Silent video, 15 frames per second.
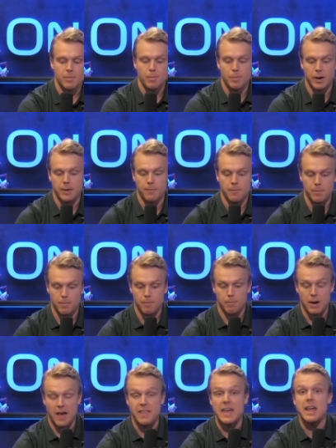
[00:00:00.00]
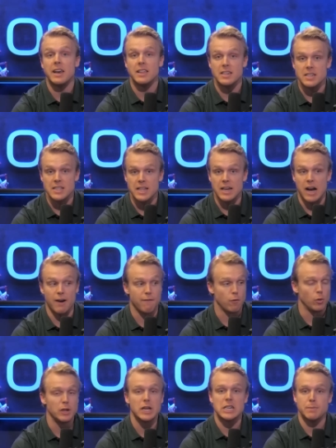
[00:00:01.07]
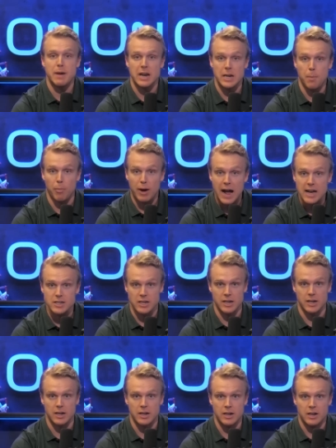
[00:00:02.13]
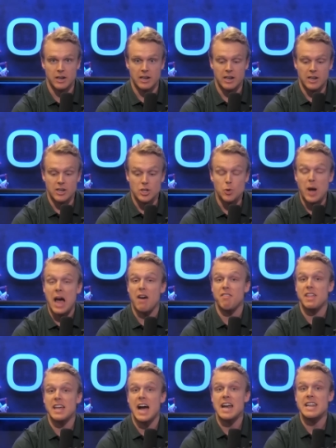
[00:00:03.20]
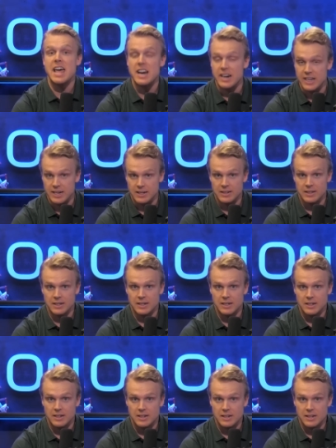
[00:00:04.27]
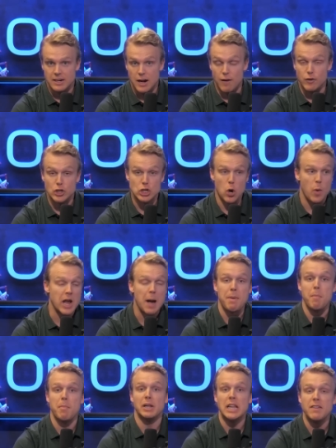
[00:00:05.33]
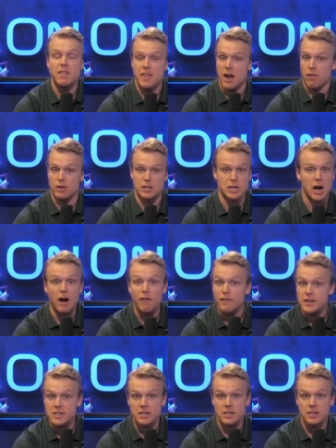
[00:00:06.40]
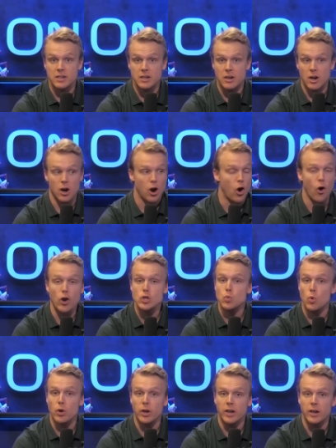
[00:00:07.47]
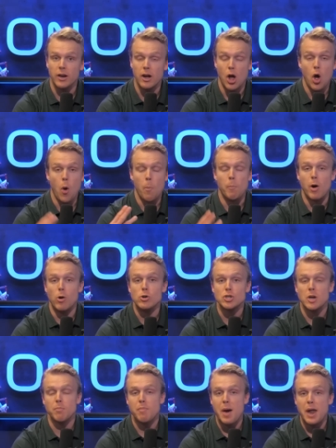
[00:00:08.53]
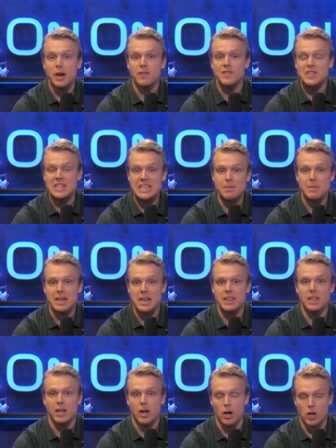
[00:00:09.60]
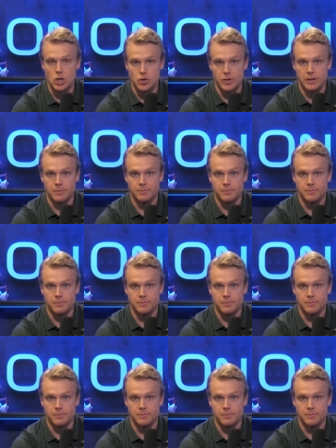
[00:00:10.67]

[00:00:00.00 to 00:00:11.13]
But by the end of this thing, I fully expect Nebraska to have the identity of showing up and believing they are the toughest, hardest working, most competitive team in the country.